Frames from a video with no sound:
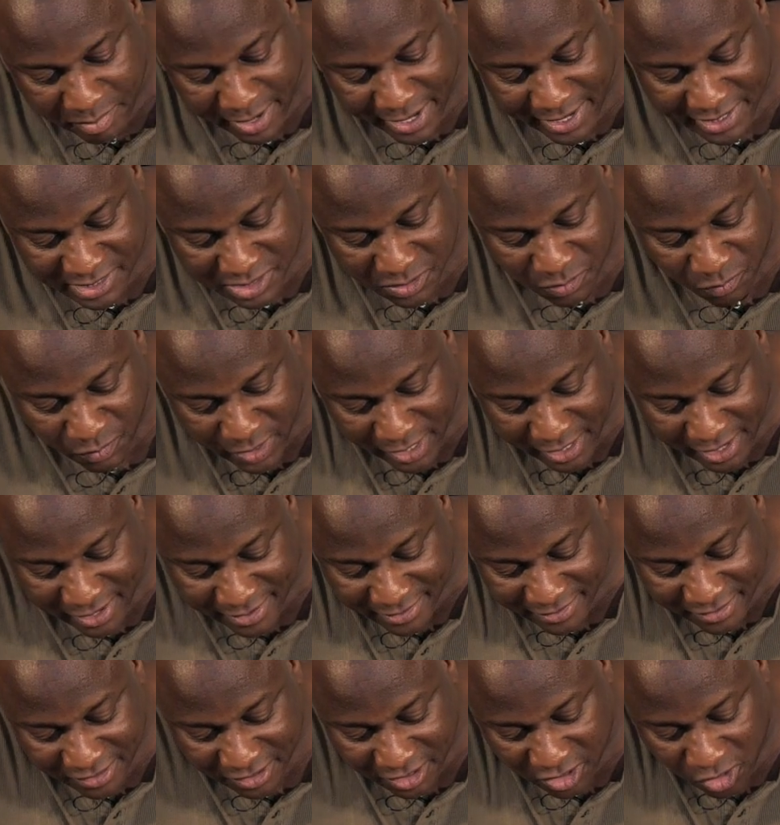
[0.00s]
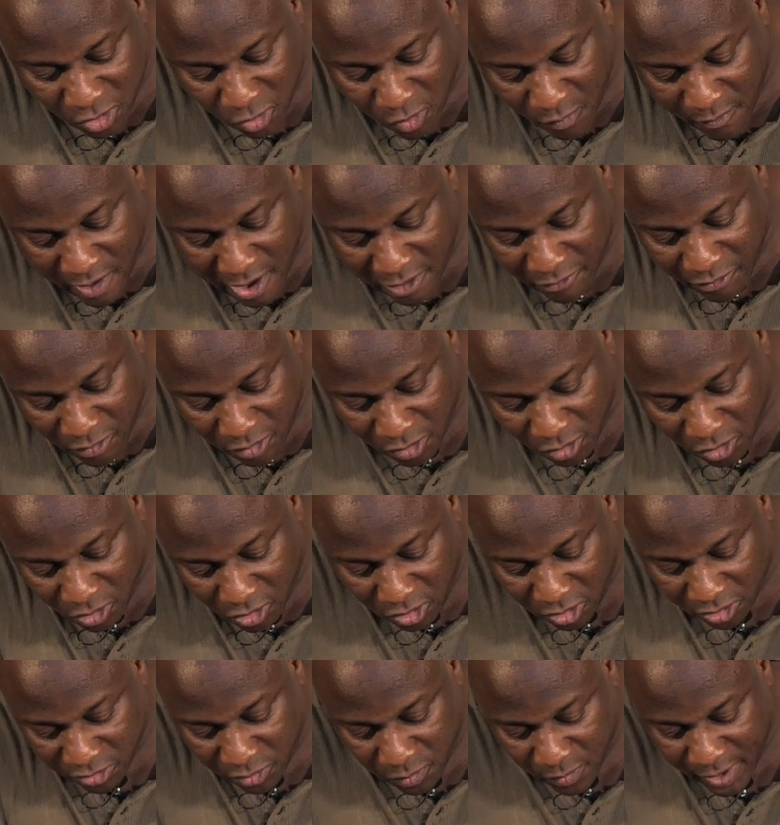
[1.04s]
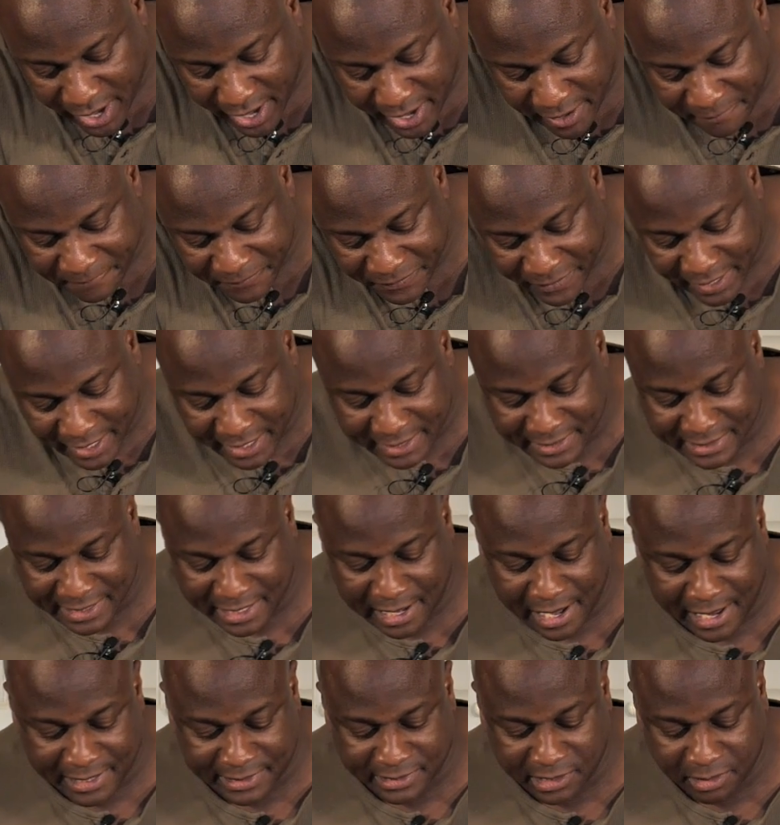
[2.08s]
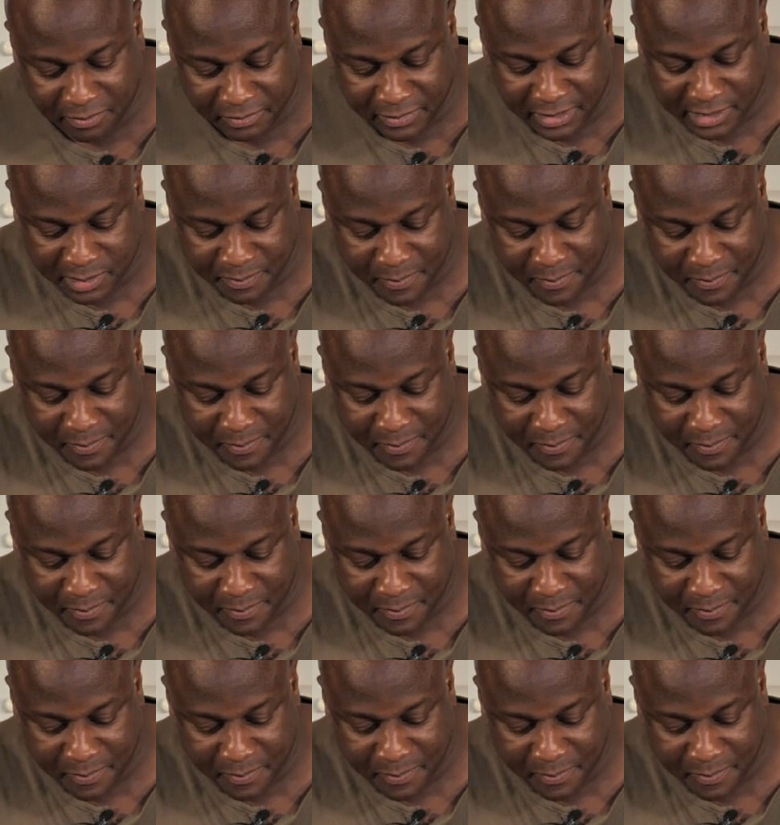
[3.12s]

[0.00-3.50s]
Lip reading: base, we can go around all the way and slice up this